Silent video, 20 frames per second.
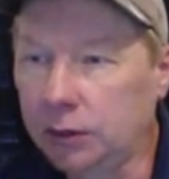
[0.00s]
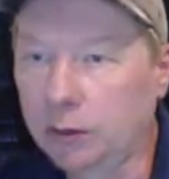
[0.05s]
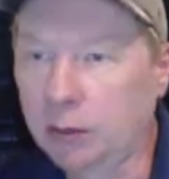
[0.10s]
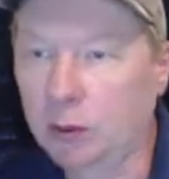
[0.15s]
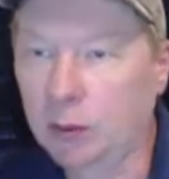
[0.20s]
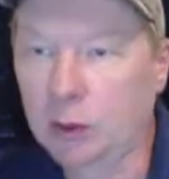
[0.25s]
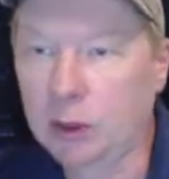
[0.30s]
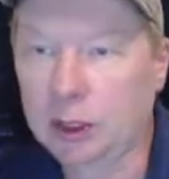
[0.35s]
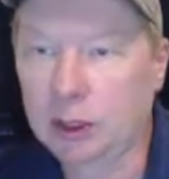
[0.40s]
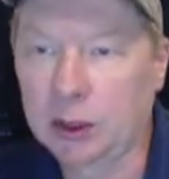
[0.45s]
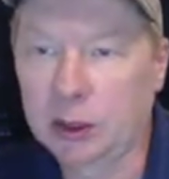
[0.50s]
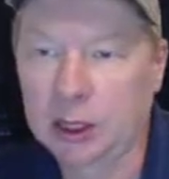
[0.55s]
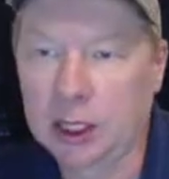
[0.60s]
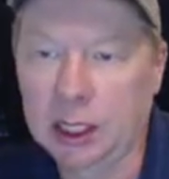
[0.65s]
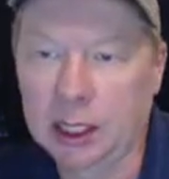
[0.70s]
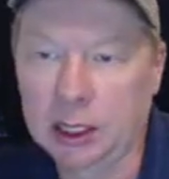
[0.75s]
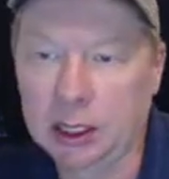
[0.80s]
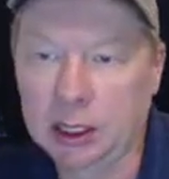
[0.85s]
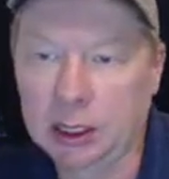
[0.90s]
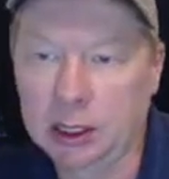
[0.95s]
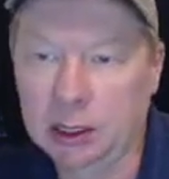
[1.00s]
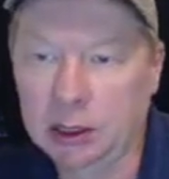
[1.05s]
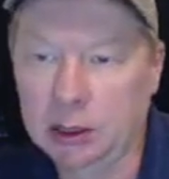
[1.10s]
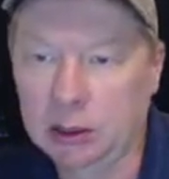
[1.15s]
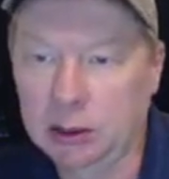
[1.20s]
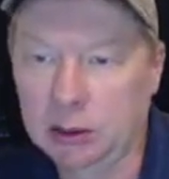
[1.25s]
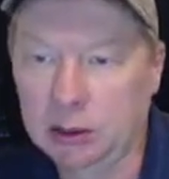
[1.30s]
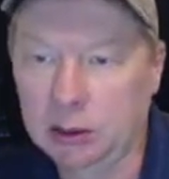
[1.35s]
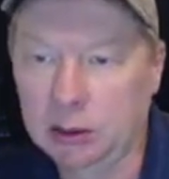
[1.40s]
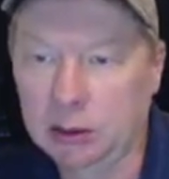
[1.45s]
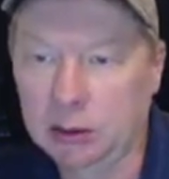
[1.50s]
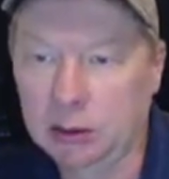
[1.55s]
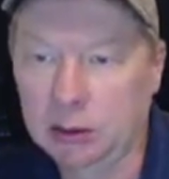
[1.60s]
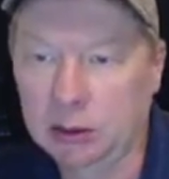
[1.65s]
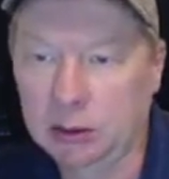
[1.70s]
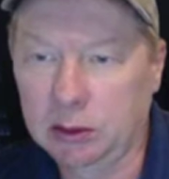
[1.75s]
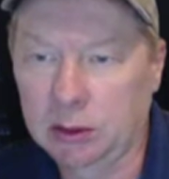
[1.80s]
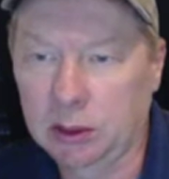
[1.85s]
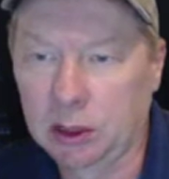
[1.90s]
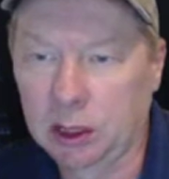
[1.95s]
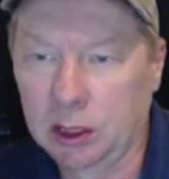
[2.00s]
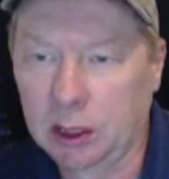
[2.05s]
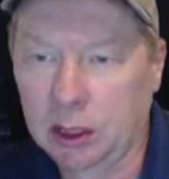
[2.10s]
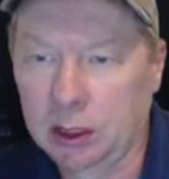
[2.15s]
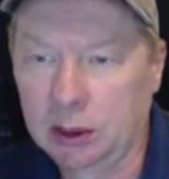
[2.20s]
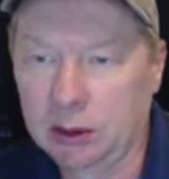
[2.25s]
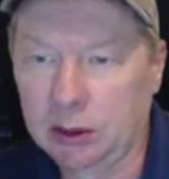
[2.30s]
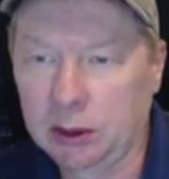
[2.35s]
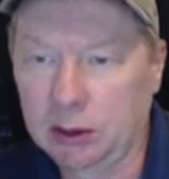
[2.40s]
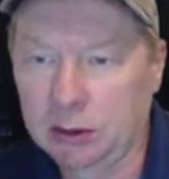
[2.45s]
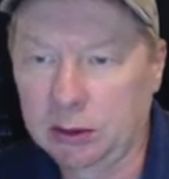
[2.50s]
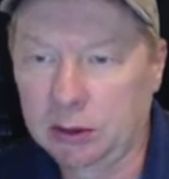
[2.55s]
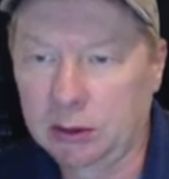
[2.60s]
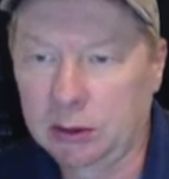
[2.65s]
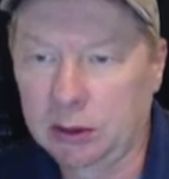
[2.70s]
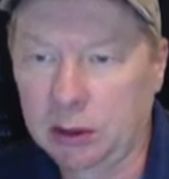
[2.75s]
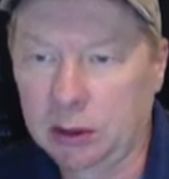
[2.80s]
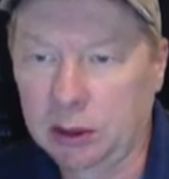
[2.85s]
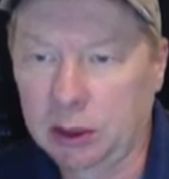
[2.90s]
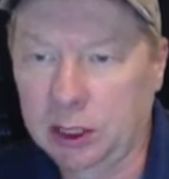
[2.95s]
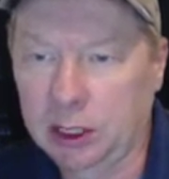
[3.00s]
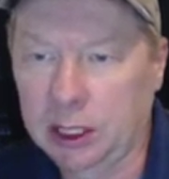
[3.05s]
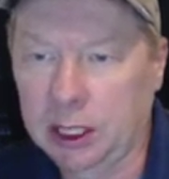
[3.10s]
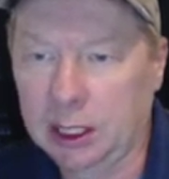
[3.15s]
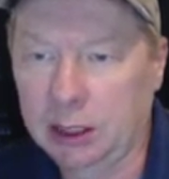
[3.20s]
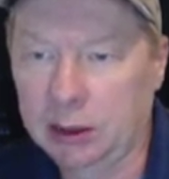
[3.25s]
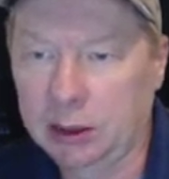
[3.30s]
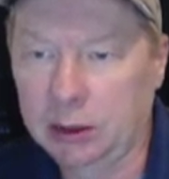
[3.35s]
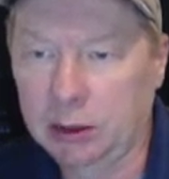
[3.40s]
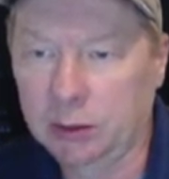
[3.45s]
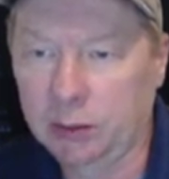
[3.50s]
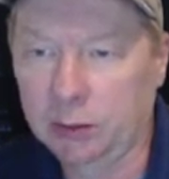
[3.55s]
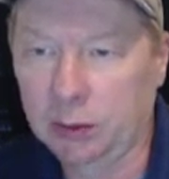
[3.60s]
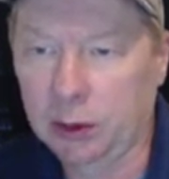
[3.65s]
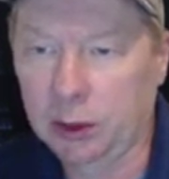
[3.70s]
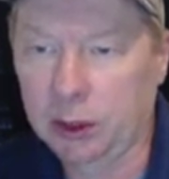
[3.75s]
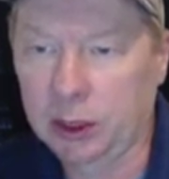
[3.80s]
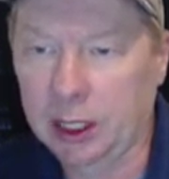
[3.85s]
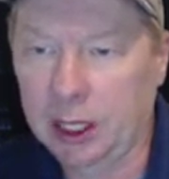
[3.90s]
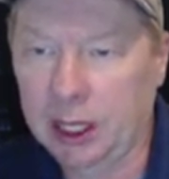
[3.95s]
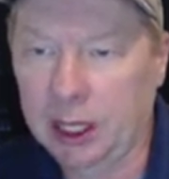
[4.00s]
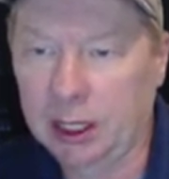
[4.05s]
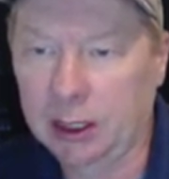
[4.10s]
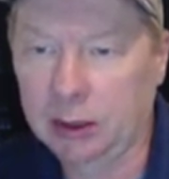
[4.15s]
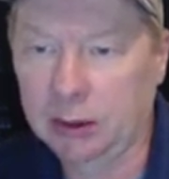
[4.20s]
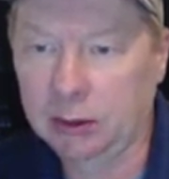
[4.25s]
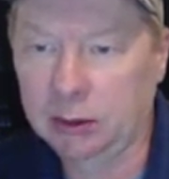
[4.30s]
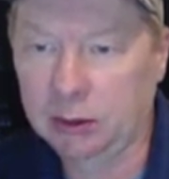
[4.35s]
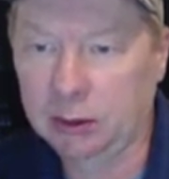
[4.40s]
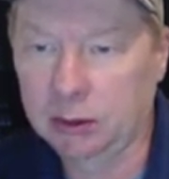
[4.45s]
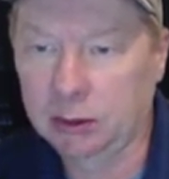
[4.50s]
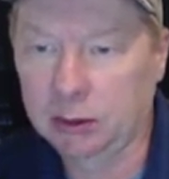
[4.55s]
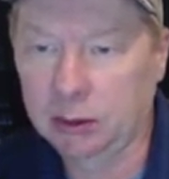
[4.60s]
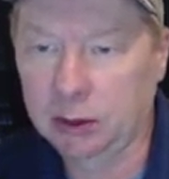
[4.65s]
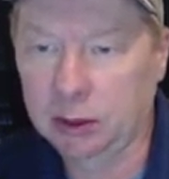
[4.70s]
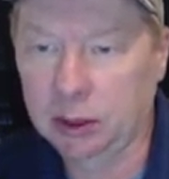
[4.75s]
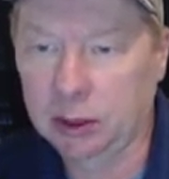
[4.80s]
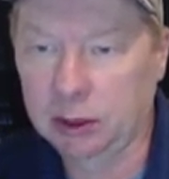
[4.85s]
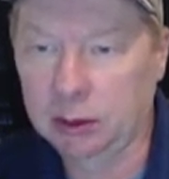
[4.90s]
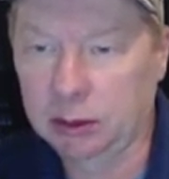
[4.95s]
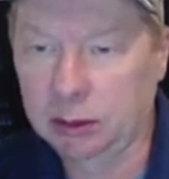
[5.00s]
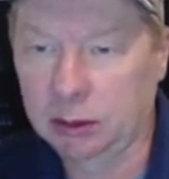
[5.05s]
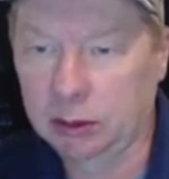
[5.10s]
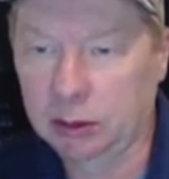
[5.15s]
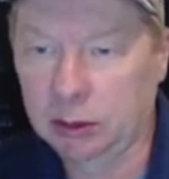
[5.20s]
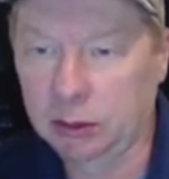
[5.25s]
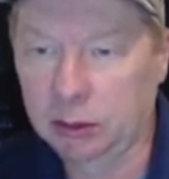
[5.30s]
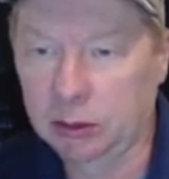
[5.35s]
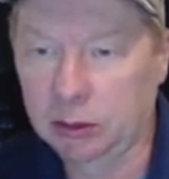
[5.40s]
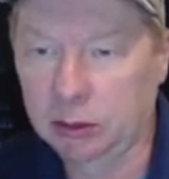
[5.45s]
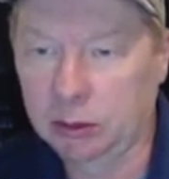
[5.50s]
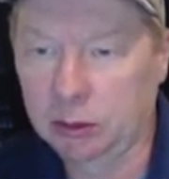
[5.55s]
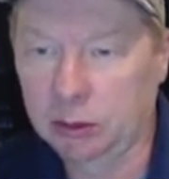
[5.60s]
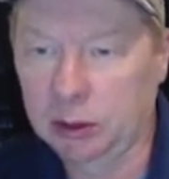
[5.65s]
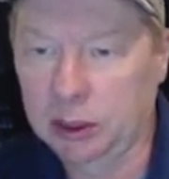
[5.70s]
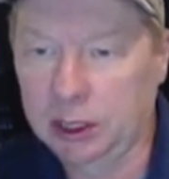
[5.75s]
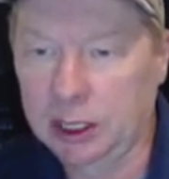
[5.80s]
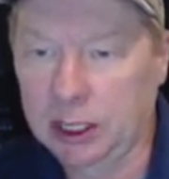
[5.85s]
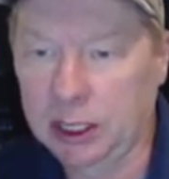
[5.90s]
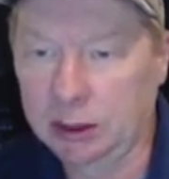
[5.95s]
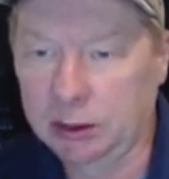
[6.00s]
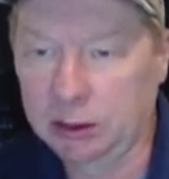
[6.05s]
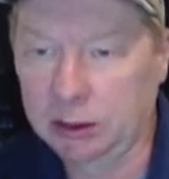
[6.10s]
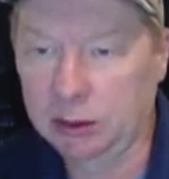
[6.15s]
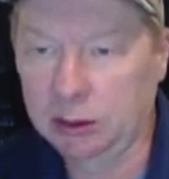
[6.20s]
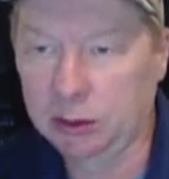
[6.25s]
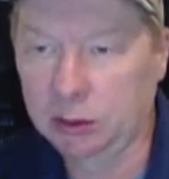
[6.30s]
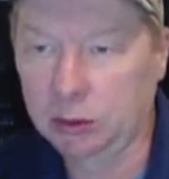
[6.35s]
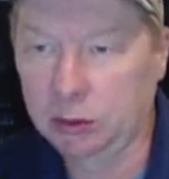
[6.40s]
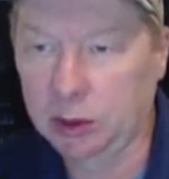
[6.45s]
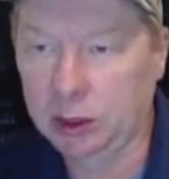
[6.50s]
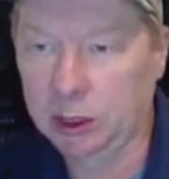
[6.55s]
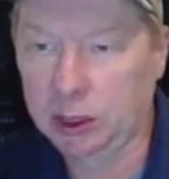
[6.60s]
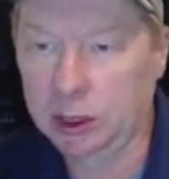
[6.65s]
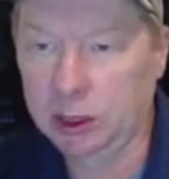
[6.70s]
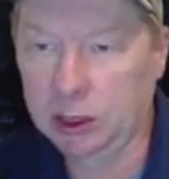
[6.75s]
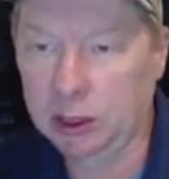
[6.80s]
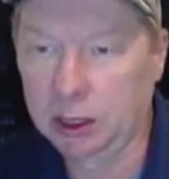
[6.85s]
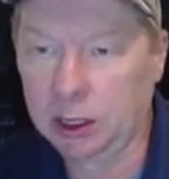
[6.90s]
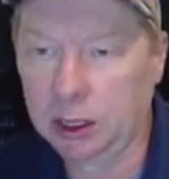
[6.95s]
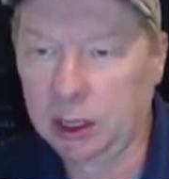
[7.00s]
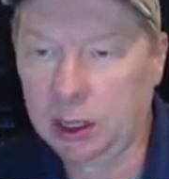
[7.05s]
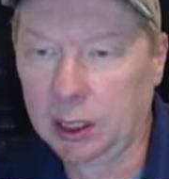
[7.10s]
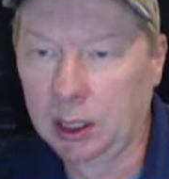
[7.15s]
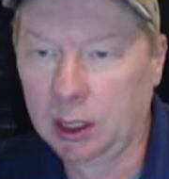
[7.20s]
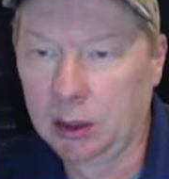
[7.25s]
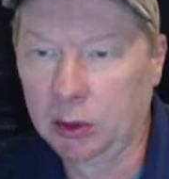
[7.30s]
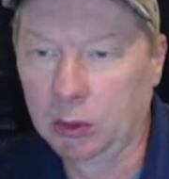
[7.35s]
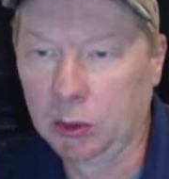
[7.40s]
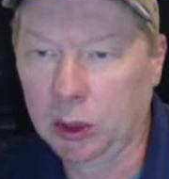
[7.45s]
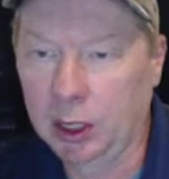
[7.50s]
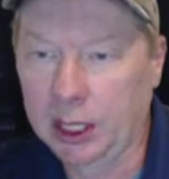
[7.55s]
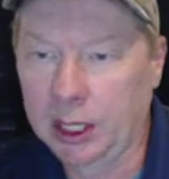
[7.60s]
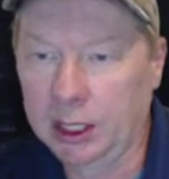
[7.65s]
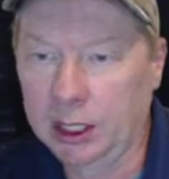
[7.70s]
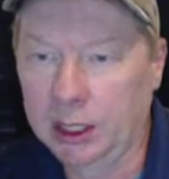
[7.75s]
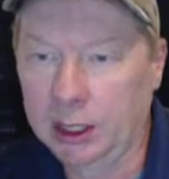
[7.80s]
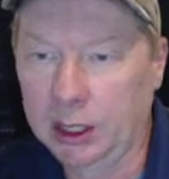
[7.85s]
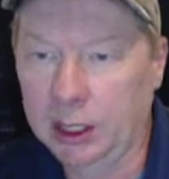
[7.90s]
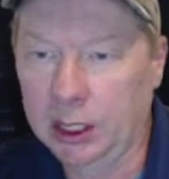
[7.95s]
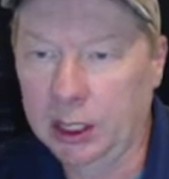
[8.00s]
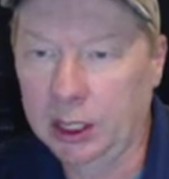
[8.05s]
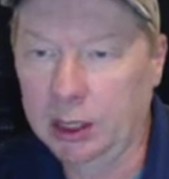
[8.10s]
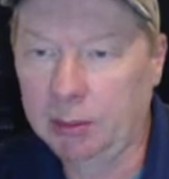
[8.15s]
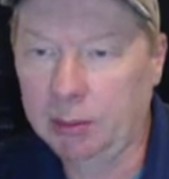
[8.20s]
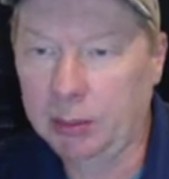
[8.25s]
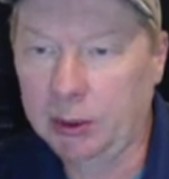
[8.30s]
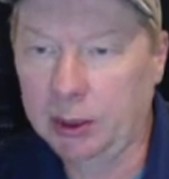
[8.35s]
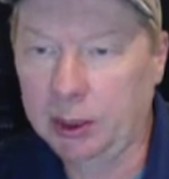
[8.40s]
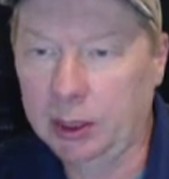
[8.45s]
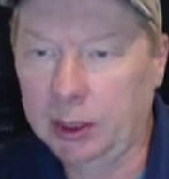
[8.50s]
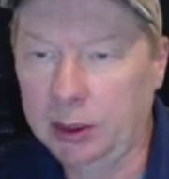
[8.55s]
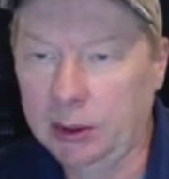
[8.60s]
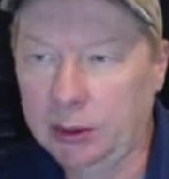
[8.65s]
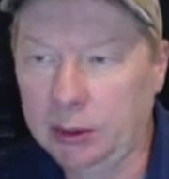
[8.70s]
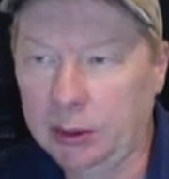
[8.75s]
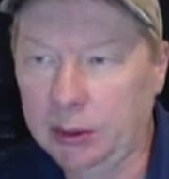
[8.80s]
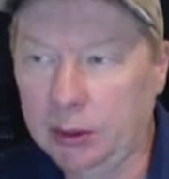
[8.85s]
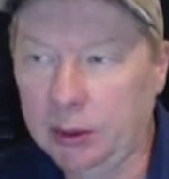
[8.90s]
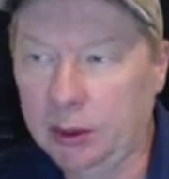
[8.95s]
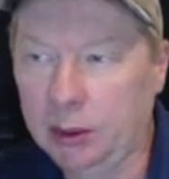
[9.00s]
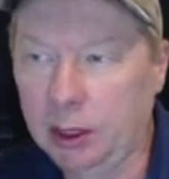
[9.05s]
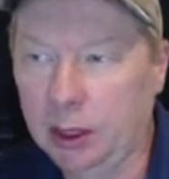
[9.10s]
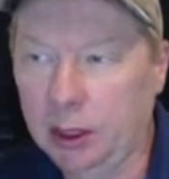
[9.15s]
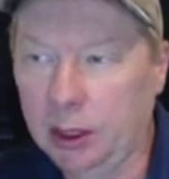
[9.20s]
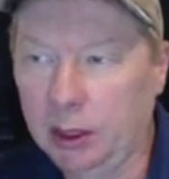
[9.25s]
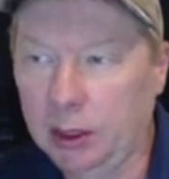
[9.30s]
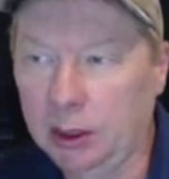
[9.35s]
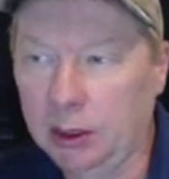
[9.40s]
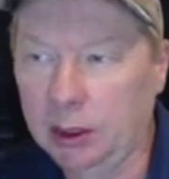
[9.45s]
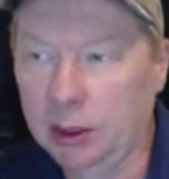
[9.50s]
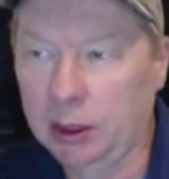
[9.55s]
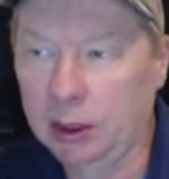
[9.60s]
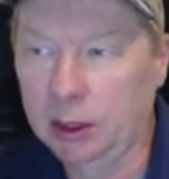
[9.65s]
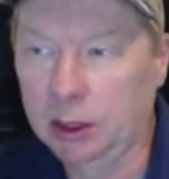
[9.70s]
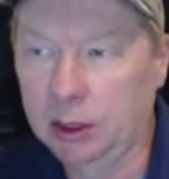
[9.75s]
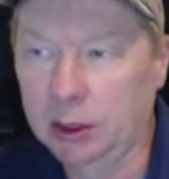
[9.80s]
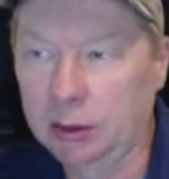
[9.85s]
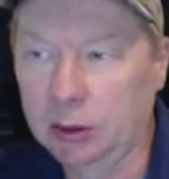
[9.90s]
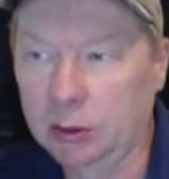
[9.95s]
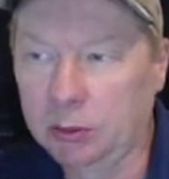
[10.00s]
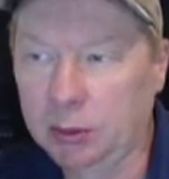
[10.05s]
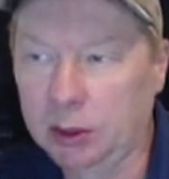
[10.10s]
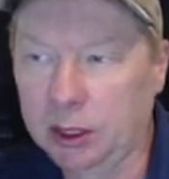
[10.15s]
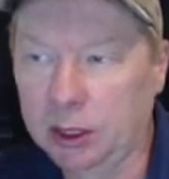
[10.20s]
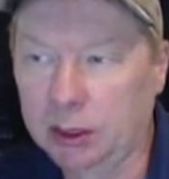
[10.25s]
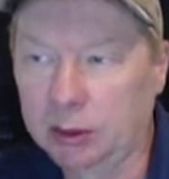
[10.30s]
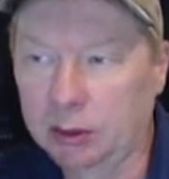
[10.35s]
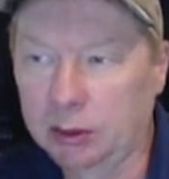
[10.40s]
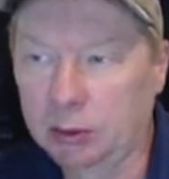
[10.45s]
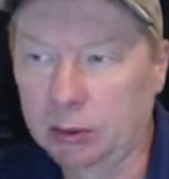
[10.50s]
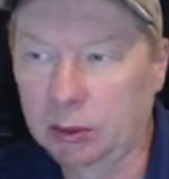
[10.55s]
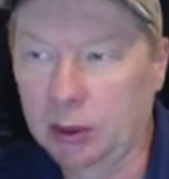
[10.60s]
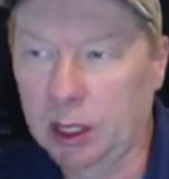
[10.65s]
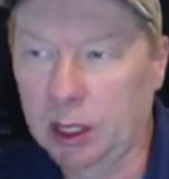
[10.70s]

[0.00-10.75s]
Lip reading: where that is, this is the clean out in the front of the house to the street out this way. We're headed up under the duplex right